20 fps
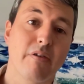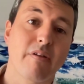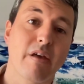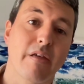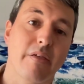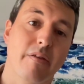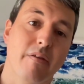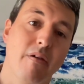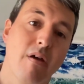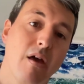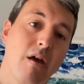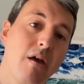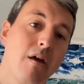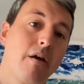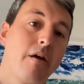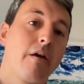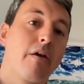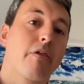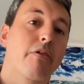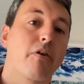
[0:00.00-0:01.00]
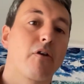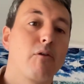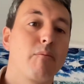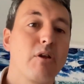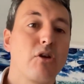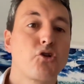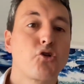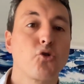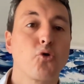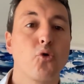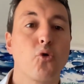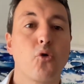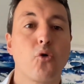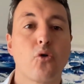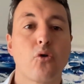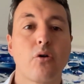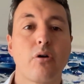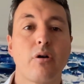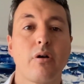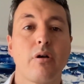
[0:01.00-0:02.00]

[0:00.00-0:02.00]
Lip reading: test. So to be sure